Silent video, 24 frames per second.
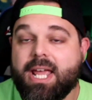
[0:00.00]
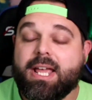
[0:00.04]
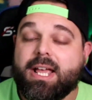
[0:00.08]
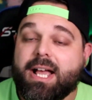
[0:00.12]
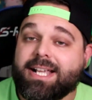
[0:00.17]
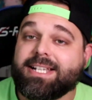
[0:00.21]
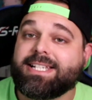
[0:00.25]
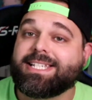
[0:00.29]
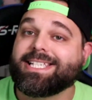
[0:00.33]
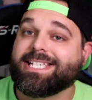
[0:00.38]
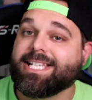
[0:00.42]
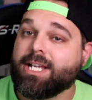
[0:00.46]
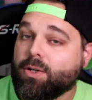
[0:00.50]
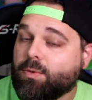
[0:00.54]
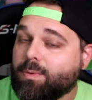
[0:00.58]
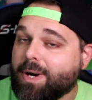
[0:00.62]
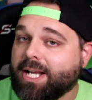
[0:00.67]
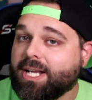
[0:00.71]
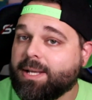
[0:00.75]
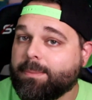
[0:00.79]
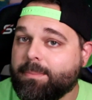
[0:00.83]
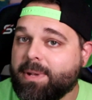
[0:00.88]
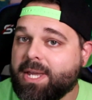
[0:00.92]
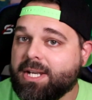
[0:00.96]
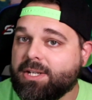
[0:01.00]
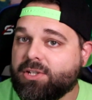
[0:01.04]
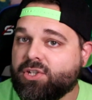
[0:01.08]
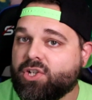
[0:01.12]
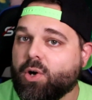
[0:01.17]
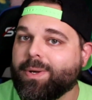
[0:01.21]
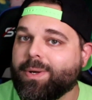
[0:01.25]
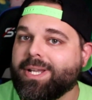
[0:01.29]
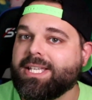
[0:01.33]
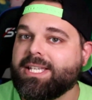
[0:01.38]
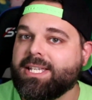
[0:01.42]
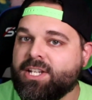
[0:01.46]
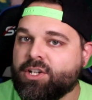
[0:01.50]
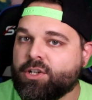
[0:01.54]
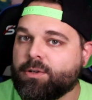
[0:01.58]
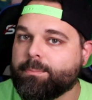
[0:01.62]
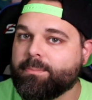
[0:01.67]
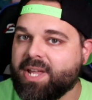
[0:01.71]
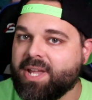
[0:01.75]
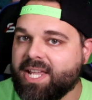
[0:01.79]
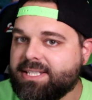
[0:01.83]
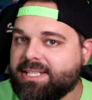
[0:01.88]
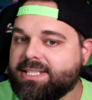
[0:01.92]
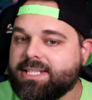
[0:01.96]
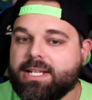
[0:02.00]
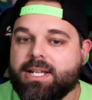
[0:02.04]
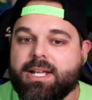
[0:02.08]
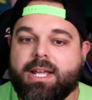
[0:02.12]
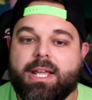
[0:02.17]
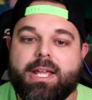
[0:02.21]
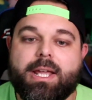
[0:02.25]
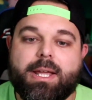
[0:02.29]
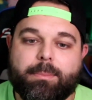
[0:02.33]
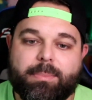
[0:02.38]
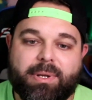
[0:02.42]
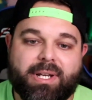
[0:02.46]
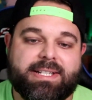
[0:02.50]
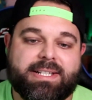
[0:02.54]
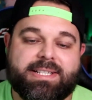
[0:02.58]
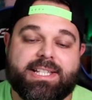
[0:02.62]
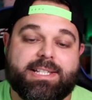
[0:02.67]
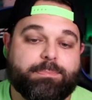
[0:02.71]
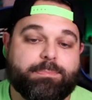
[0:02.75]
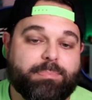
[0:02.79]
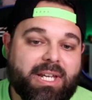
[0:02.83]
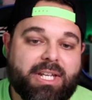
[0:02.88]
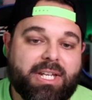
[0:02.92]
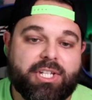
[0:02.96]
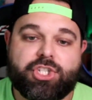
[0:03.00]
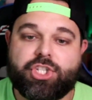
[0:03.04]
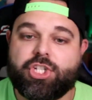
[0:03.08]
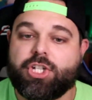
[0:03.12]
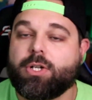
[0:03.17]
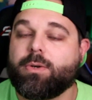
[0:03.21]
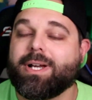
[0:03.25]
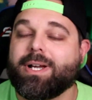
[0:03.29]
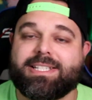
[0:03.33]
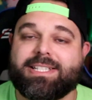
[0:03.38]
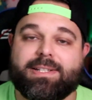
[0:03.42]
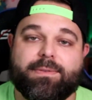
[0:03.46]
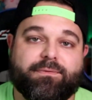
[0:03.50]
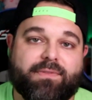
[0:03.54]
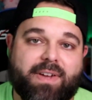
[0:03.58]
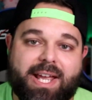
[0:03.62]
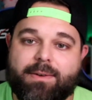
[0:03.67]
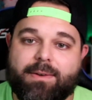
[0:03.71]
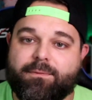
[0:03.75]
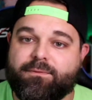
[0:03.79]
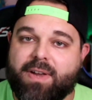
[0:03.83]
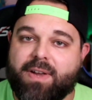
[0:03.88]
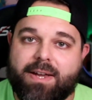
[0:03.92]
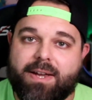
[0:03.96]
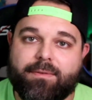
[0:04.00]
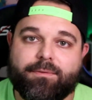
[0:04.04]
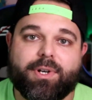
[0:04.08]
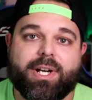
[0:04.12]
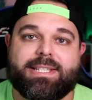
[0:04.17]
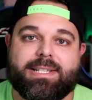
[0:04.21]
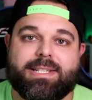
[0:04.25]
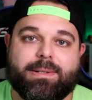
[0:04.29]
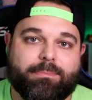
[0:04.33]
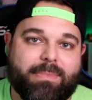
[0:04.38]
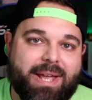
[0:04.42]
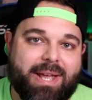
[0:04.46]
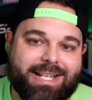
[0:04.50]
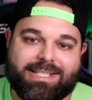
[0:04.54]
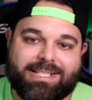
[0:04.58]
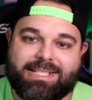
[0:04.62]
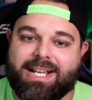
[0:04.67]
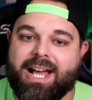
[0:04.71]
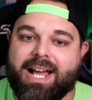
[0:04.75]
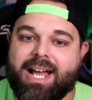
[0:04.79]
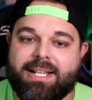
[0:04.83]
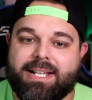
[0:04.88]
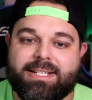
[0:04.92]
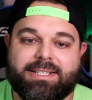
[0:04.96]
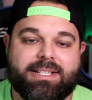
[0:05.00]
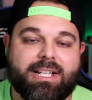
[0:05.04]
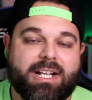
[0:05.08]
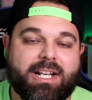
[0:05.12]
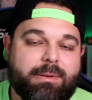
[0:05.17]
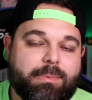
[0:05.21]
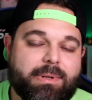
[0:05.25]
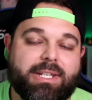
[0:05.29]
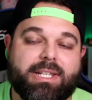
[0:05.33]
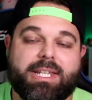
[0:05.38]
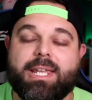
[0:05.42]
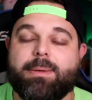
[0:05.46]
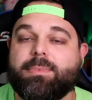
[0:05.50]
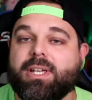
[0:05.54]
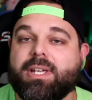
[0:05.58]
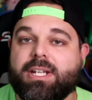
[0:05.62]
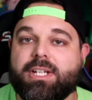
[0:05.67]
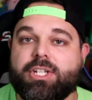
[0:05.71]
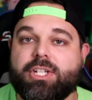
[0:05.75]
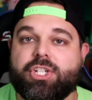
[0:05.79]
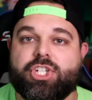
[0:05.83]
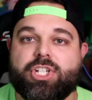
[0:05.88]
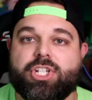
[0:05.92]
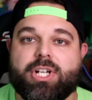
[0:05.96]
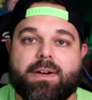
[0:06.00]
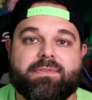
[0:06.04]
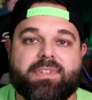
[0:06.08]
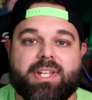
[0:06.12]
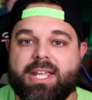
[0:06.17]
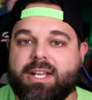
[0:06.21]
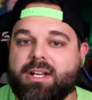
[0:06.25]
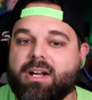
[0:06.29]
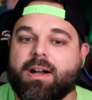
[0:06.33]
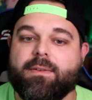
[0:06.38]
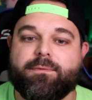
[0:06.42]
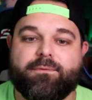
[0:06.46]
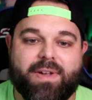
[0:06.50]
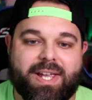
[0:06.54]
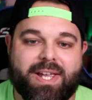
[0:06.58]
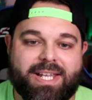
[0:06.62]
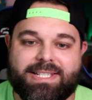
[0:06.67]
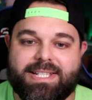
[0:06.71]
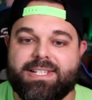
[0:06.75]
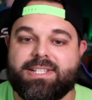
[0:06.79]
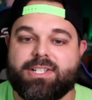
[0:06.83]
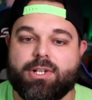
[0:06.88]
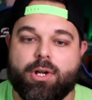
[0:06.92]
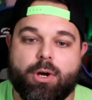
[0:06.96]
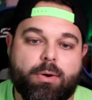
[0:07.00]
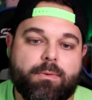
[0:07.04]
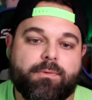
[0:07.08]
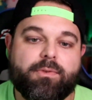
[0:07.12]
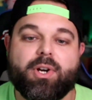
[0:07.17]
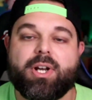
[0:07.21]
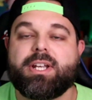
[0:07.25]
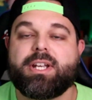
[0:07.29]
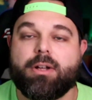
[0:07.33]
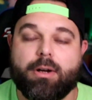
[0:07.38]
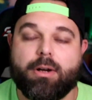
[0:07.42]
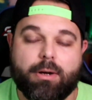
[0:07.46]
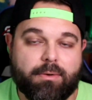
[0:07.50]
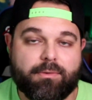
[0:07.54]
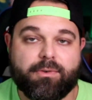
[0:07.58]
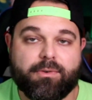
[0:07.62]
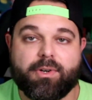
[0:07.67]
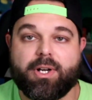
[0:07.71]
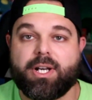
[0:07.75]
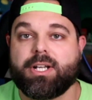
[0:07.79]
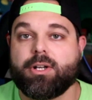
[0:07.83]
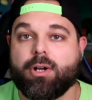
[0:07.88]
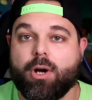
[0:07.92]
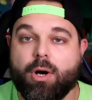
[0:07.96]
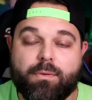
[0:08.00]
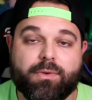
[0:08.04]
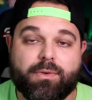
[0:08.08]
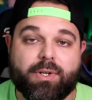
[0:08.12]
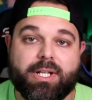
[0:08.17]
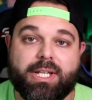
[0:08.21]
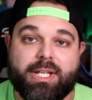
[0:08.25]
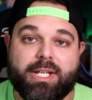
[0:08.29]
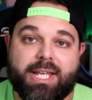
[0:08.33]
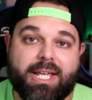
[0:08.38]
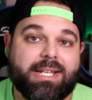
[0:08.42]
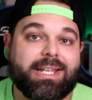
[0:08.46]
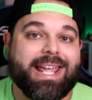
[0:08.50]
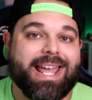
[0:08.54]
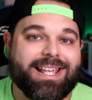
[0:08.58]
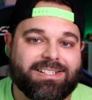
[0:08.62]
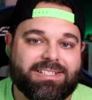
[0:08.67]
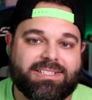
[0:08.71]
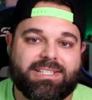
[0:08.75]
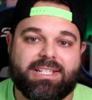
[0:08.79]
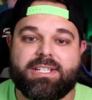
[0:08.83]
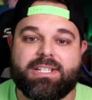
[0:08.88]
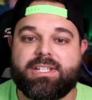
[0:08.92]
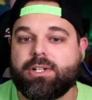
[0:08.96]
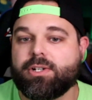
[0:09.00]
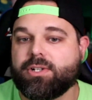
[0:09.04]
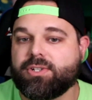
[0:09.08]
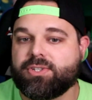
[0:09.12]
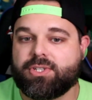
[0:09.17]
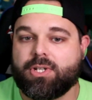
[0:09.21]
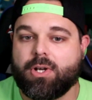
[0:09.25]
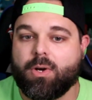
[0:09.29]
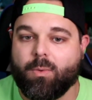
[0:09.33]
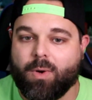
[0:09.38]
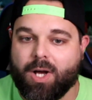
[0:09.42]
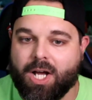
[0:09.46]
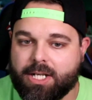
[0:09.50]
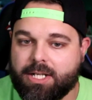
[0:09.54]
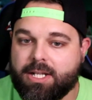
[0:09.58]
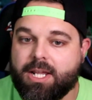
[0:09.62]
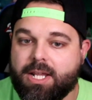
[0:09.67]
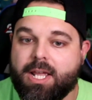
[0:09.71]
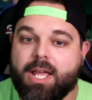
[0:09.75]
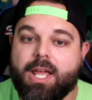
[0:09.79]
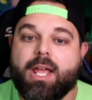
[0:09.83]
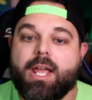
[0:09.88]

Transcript: I still recommend going near mint because it's Pikachu, it's a fan favorite, it's a mascot. It's going to be keep getting shoved in our faces over and over and over again as the years go on.